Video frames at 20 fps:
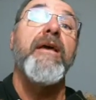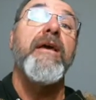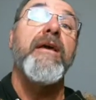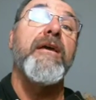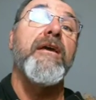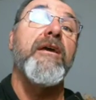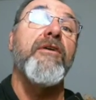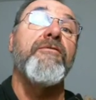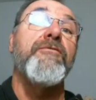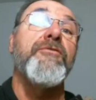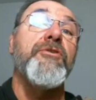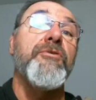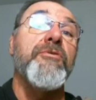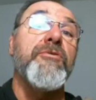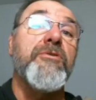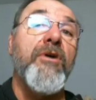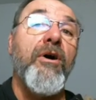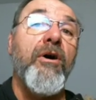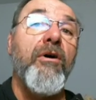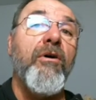If you
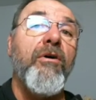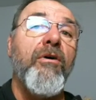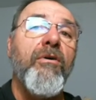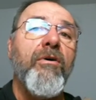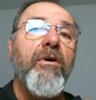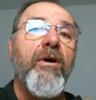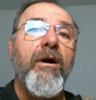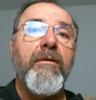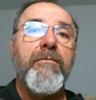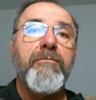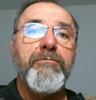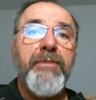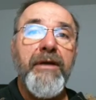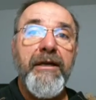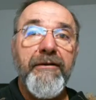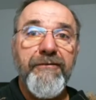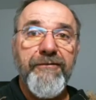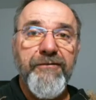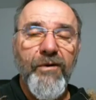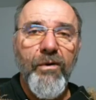go
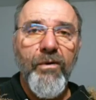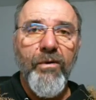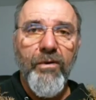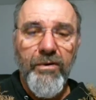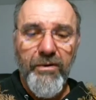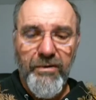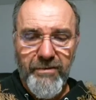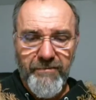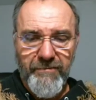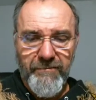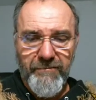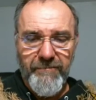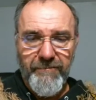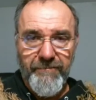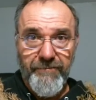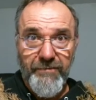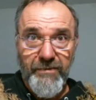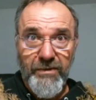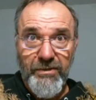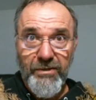before
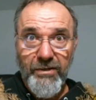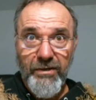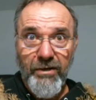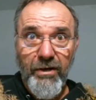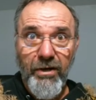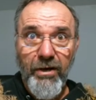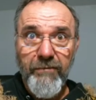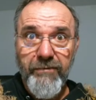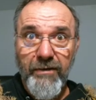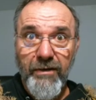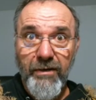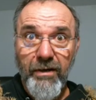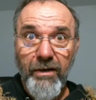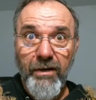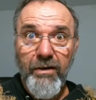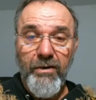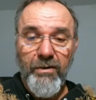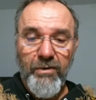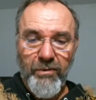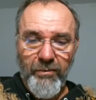Jehovah
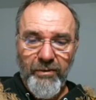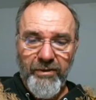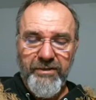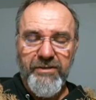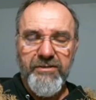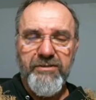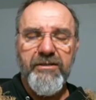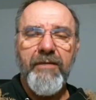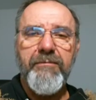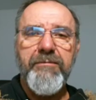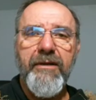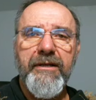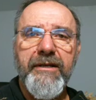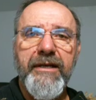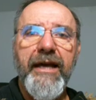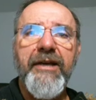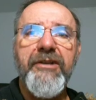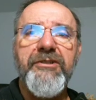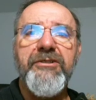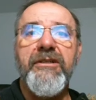with a
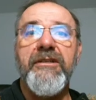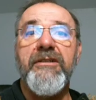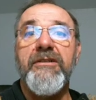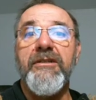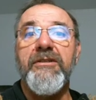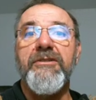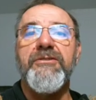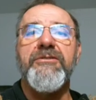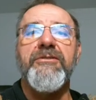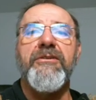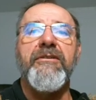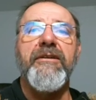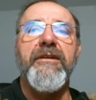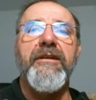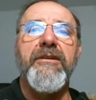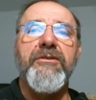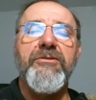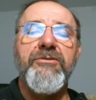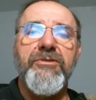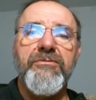supplication
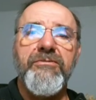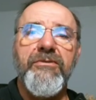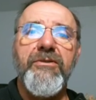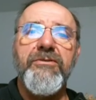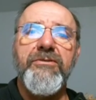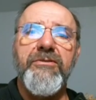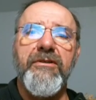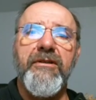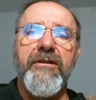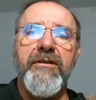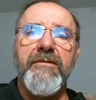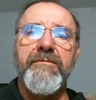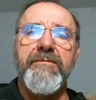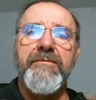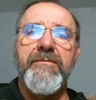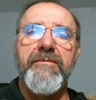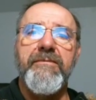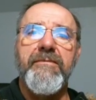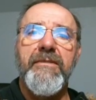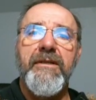concerning Jerusalem
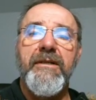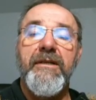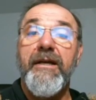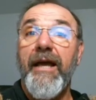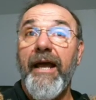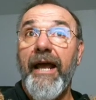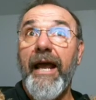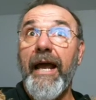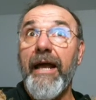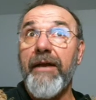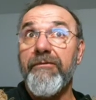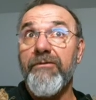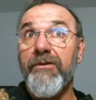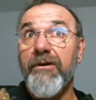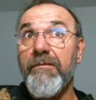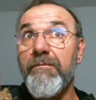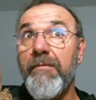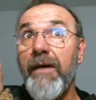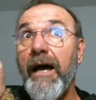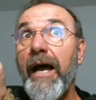and
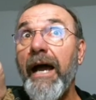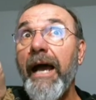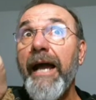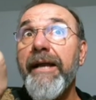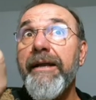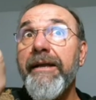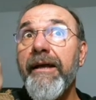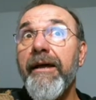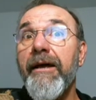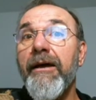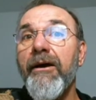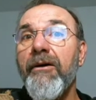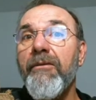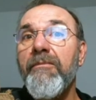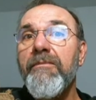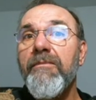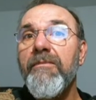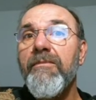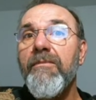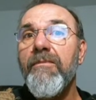remind
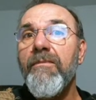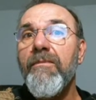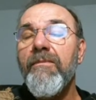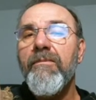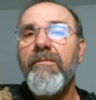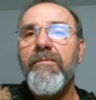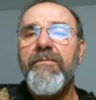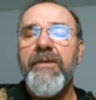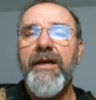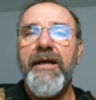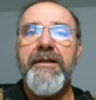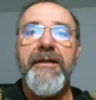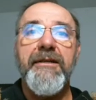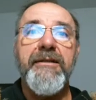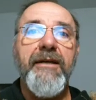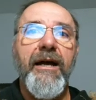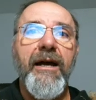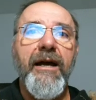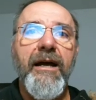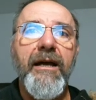him that the
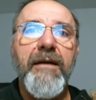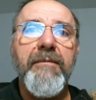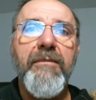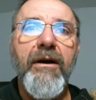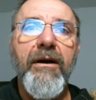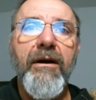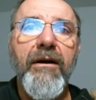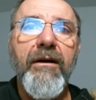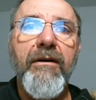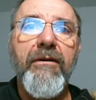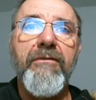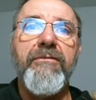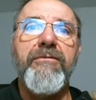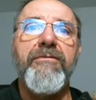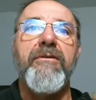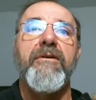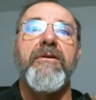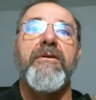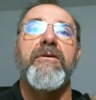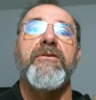time of
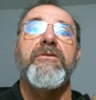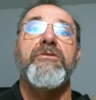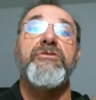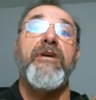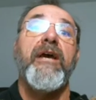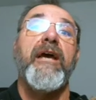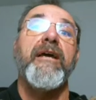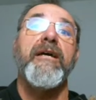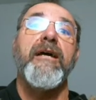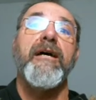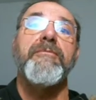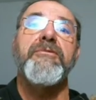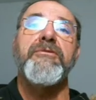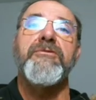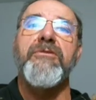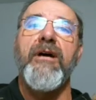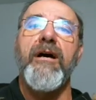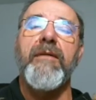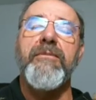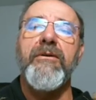Jacob's
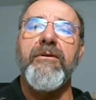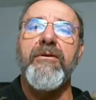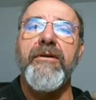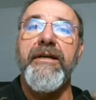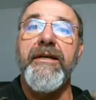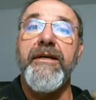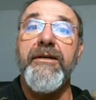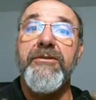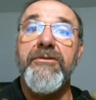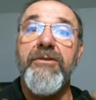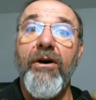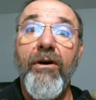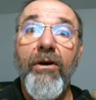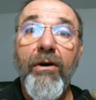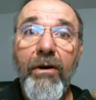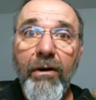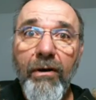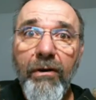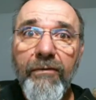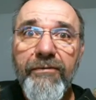trouble is
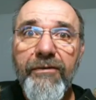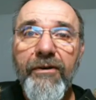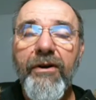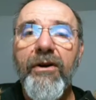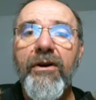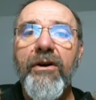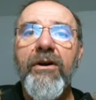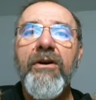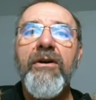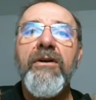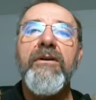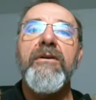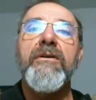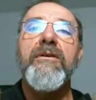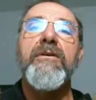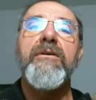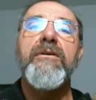over,